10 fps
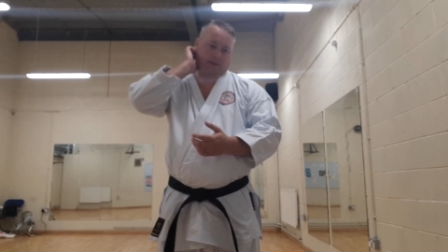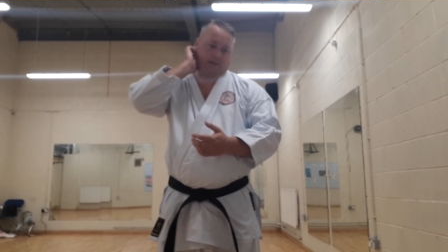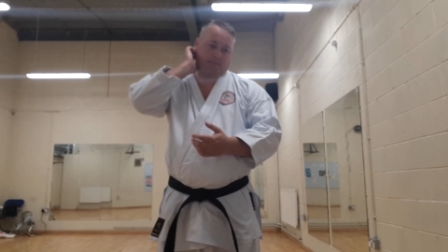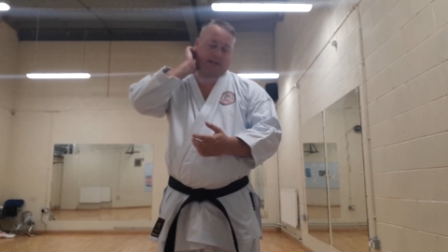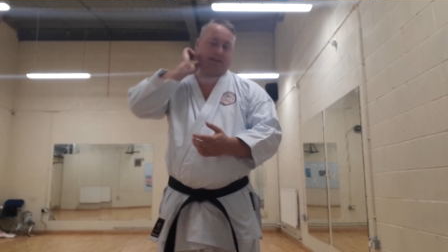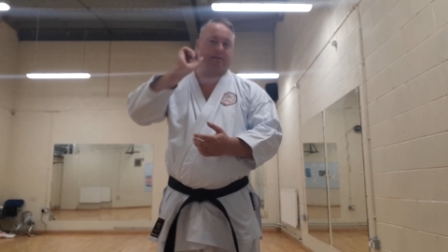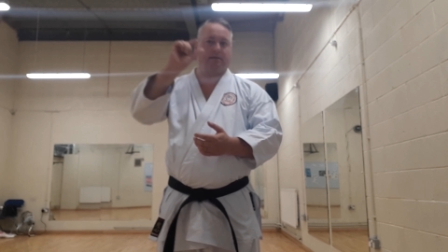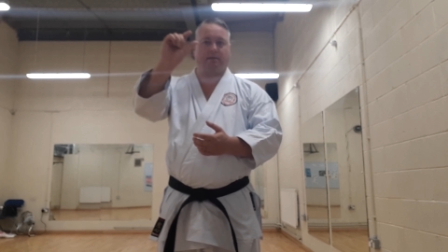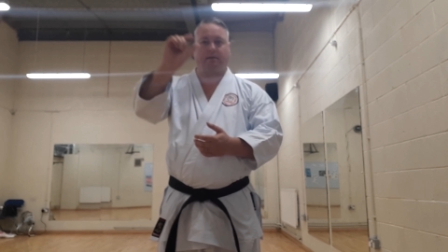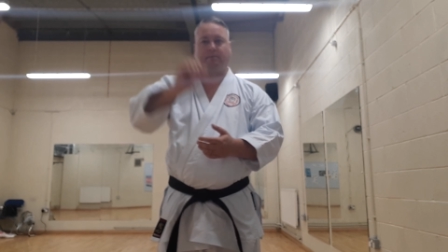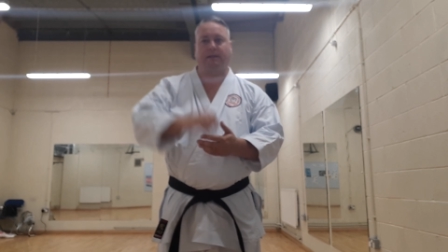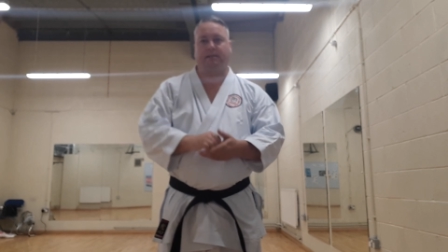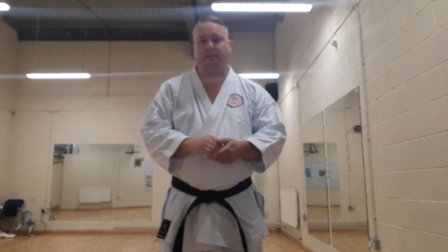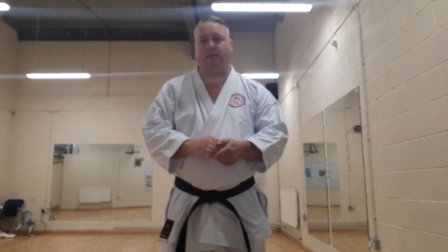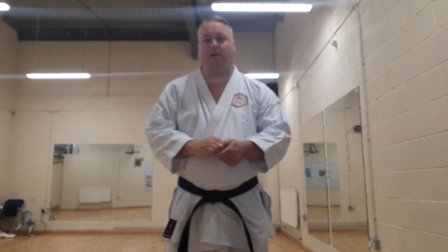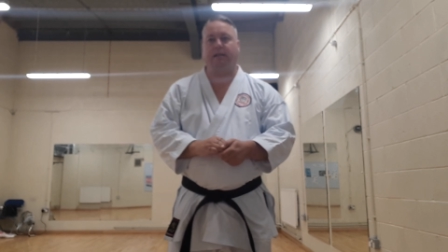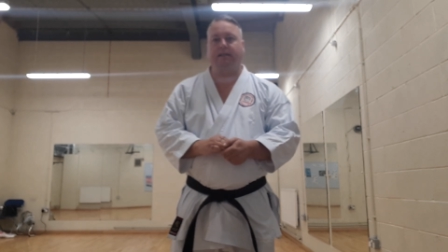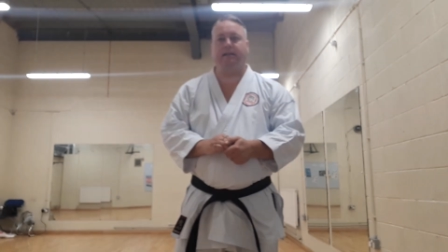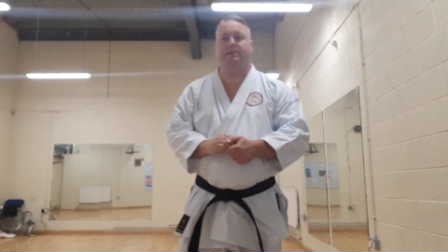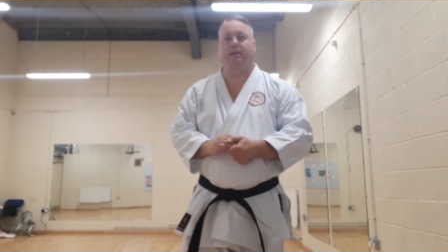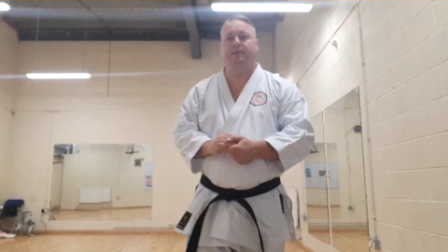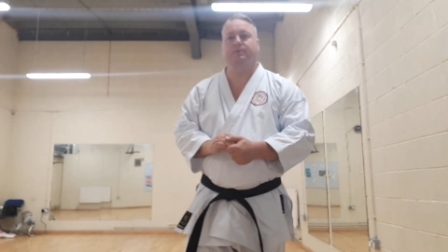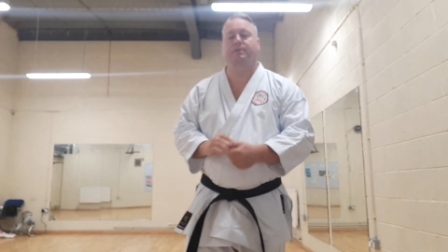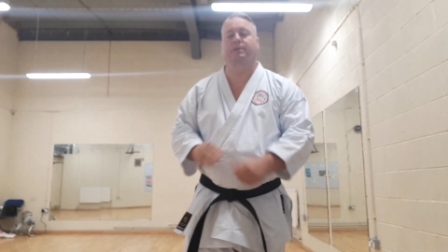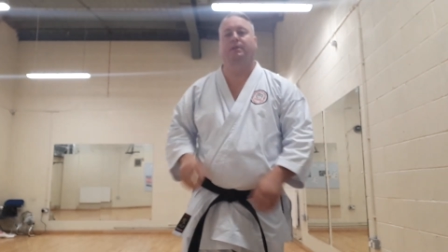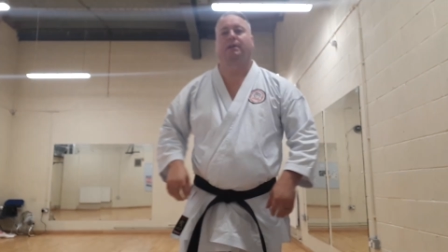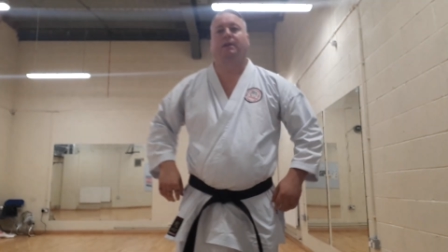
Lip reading: miss the tiny details